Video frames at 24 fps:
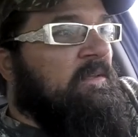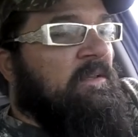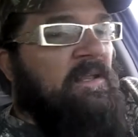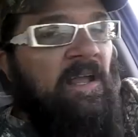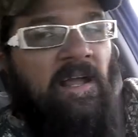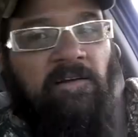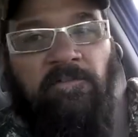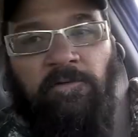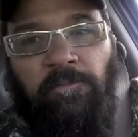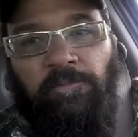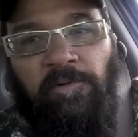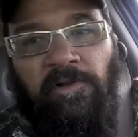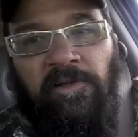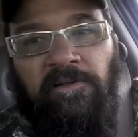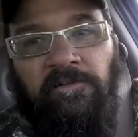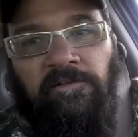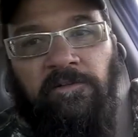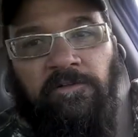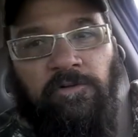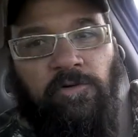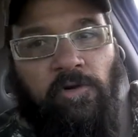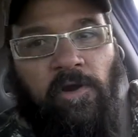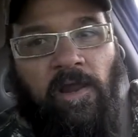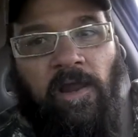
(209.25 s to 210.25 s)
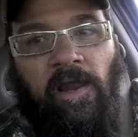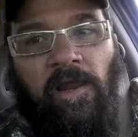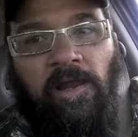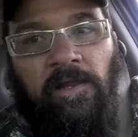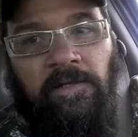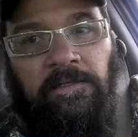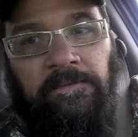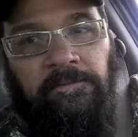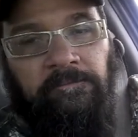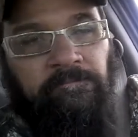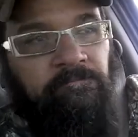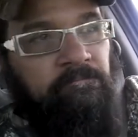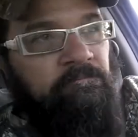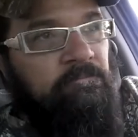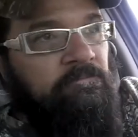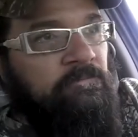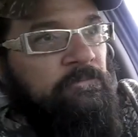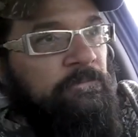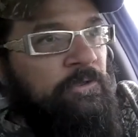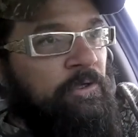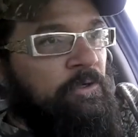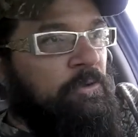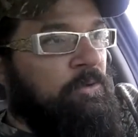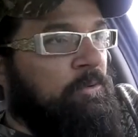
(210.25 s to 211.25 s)
Have a place to train,
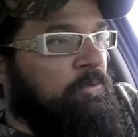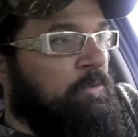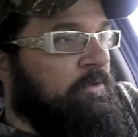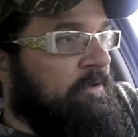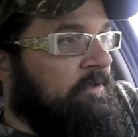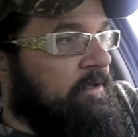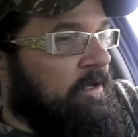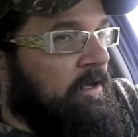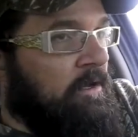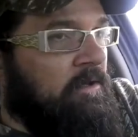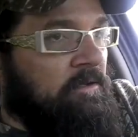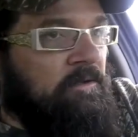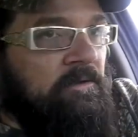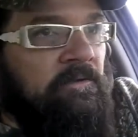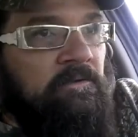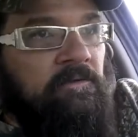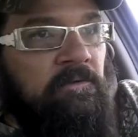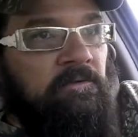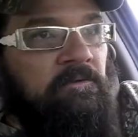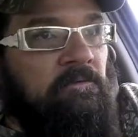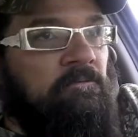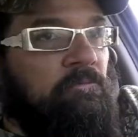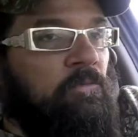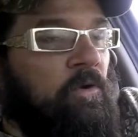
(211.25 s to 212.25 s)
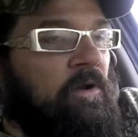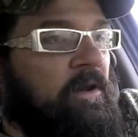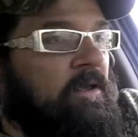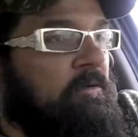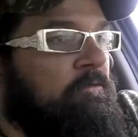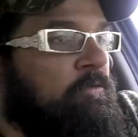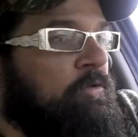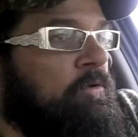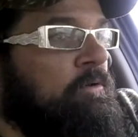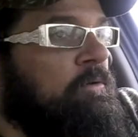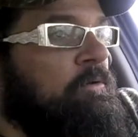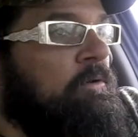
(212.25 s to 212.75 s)
you know, with guns and whatever,